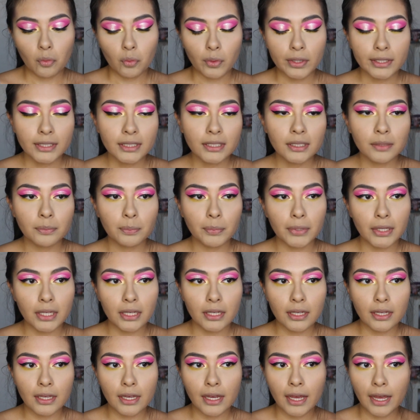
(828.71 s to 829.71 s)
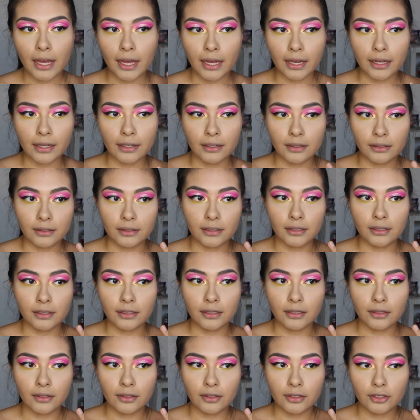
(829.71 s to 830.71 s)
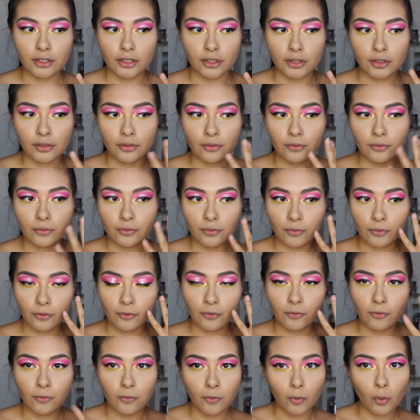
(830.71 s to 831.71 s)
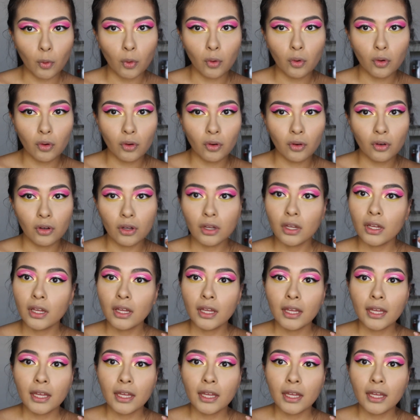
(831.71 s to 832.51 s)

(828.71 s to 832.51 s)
wispy and just full.